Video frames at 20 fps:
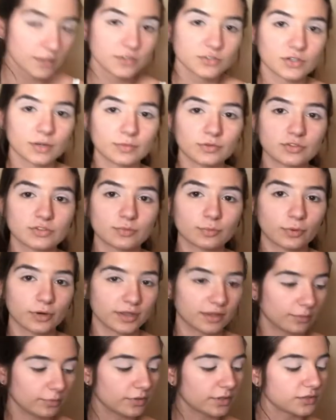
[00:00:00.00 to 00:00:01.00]
So I'm just
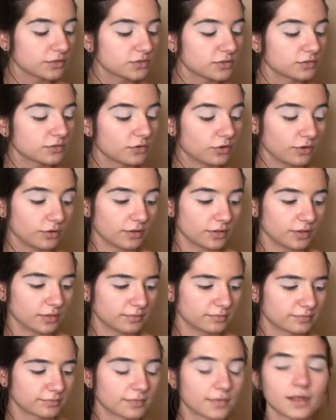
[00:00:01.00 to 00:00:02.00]
spraying the brush, or
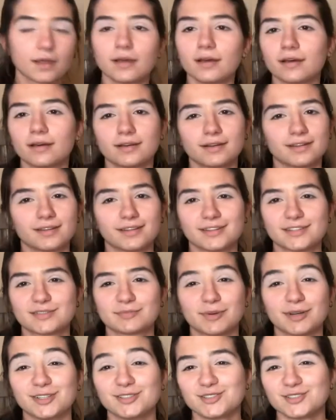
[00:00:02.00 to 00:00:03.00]
the
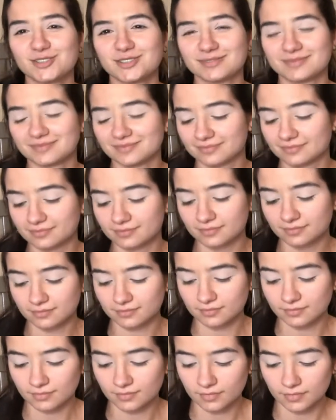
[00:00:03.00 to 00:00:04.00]
sponge.
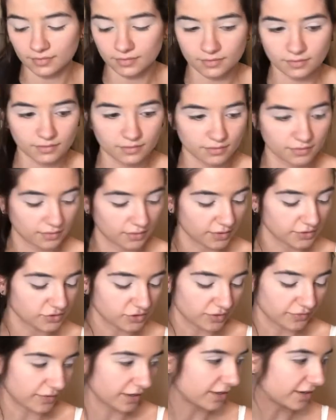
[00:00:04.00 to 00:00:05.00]
I
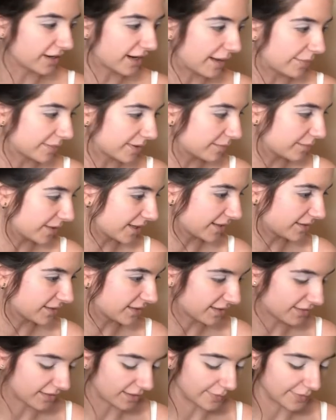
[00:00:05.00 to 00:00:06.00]
should have gotten a napkin, but I
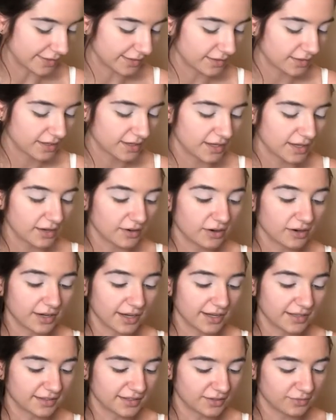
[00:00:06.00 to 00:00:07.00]
didn't think about it.
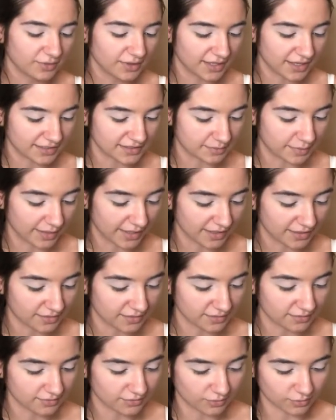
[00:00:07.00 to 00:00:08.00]
Okay, it didn't really
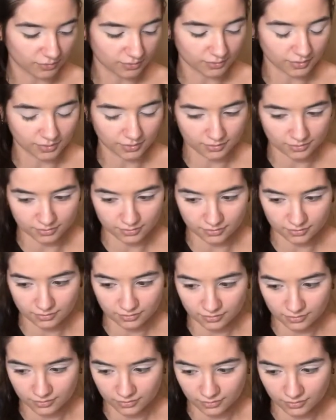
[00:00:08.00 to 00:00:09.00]
expand
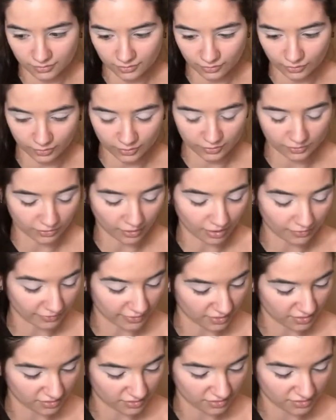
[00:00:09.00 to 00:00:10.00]
or
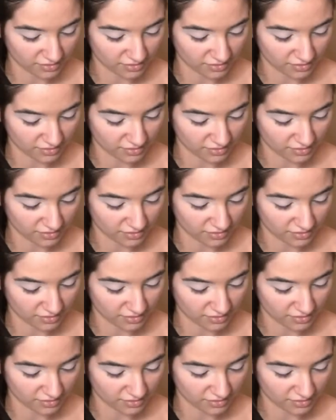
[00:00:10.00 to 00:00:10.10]
soften.